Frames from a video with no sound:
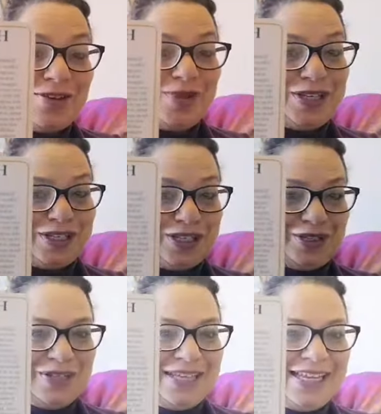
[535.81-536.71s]
we
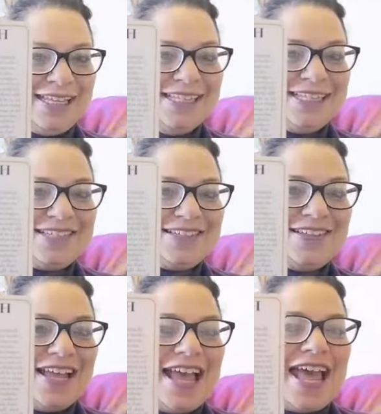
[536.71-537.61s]
tune into.
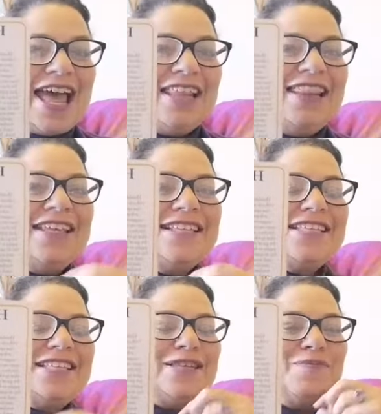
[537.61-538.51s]
And this
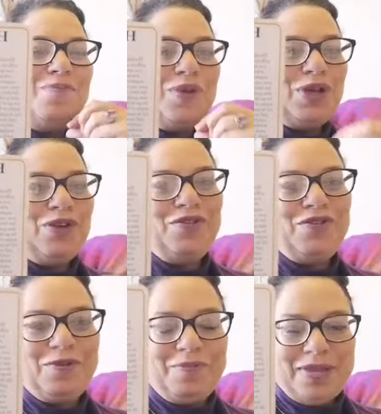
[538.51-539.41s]
is a
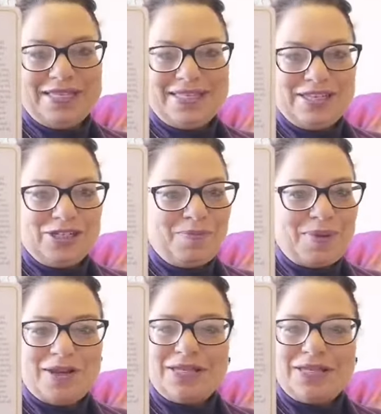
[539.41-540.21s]
beautiful message about